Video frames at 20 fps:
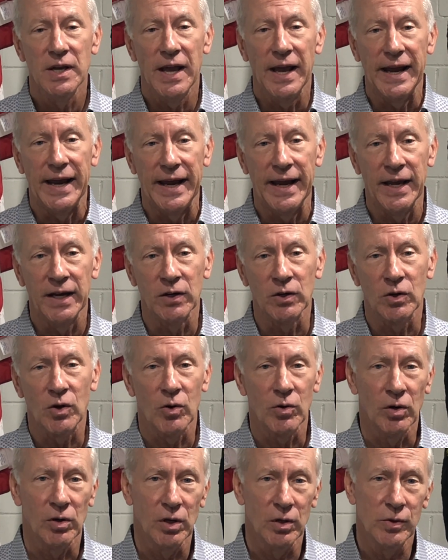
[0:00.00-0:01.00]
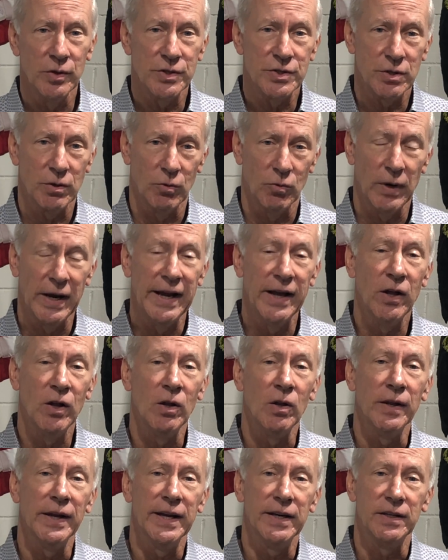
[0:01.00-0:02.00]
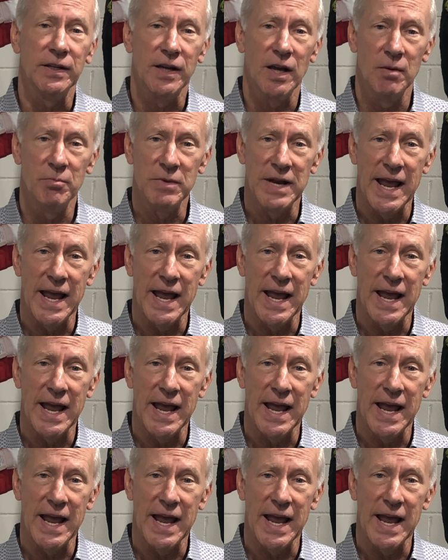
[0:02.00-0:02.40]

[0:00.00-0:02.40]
And Colonel Lewis Harrell had come